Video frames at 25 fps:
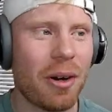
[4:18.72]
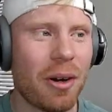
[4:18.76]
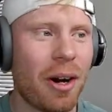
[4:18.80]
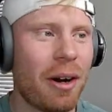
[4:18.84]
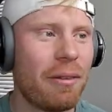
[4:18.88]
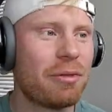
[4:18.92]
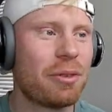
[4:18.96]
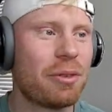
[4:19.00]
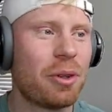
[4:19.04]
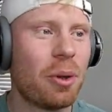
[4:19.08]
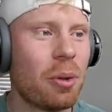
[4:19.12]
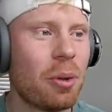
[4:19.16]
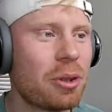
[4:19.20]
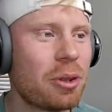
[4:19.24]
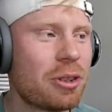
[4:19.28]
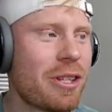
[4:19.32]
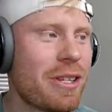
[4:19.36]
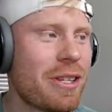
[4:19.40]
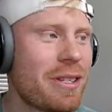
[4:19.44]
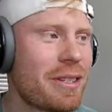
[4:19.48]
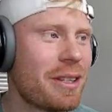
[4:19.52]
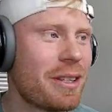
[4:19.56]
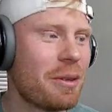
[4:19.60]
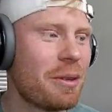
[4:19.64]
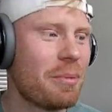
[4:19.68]
Of course,
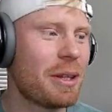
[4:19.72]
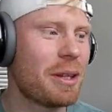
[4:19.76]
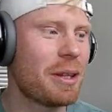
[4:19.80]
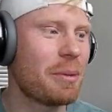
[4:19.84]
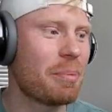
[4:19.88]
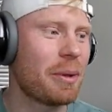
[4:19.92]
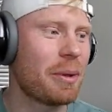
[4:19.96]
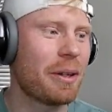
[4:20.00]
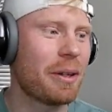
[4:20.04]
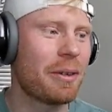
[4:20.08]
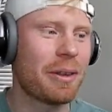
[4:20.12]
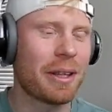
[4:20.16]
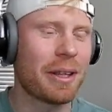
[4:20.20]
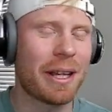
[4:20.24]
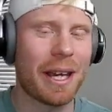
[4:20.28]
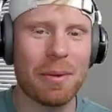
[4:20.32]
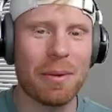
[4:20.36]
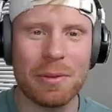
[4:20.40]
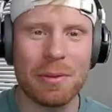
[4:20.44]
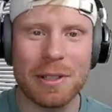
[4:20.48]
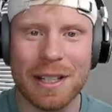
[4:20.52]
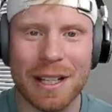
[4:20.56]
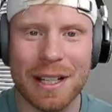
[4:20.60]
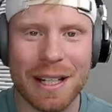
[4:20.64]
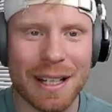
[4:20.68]
he's going to be the player of the game.
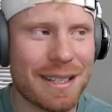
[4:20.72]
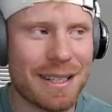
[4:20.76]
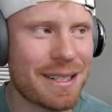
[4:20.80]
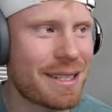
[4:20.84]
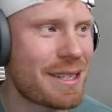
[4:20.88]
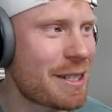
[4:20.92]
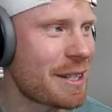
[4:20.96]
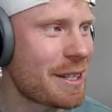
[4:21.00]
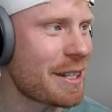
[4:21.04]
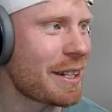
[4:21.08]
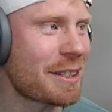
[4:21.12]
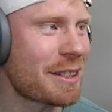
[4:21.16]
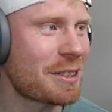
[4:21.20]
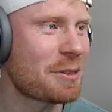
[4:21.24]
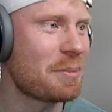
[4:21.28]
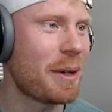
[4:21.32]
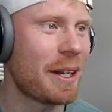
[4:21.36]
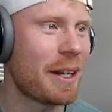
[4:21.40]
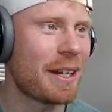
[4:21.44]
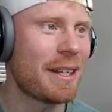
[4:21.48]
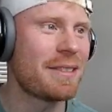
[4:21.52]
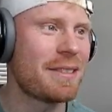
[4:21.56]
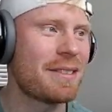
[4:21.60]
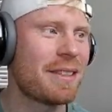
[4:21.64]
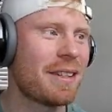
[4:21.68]
We did it in six
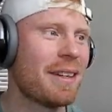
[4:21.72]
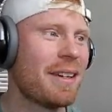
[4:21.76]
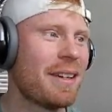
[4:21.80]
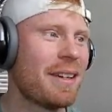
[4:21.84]
minutes.